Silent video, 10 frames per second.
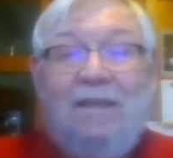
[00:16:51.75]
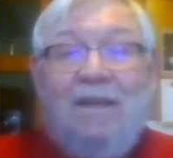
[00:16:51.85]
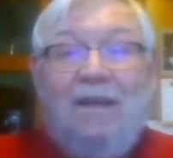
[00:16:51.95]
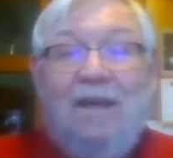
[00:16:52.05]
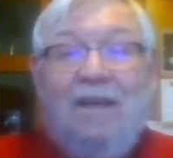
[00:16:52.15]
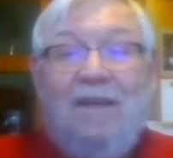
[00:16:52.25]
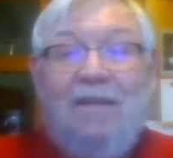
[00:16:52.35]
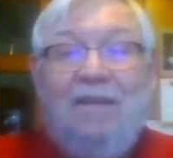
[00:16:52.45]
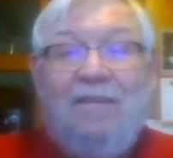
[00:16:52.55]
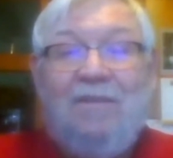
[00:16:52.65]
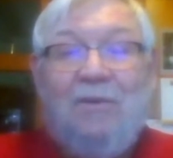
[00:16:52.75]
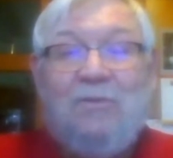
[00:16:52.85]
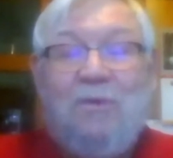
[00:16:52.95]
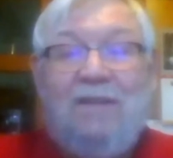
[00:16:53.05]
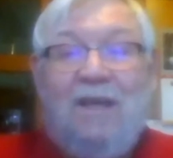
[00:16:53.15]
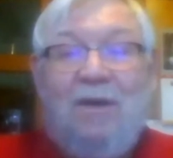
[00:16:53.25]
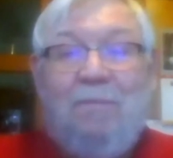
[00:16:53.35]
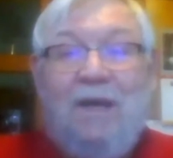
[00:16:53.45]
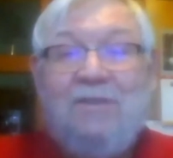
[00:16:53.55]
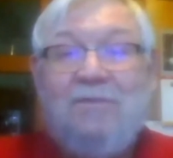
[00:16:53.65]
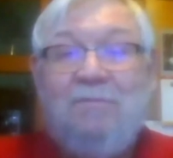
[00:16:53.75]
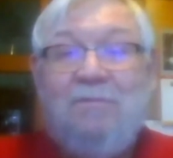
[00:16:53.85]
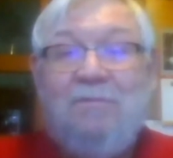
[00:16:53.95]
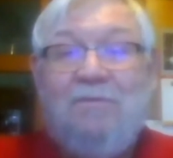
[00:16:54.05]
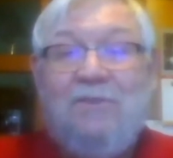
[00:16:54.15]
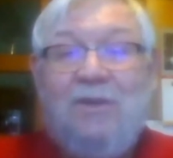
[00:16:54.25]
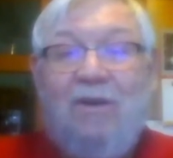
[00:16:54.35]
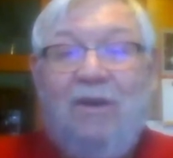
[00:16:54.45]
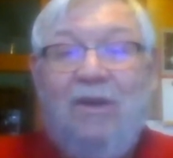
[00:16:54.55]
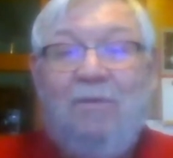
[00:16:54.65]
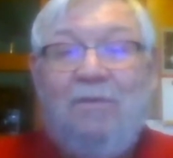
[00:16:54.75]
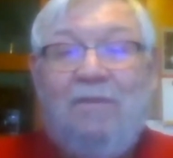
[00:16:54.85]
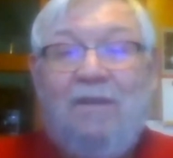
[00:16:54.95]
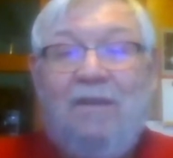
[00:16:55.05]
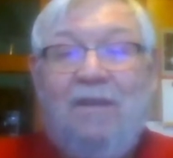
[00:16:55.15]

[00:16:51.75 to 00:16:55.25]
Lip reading: goes right down past Rosario and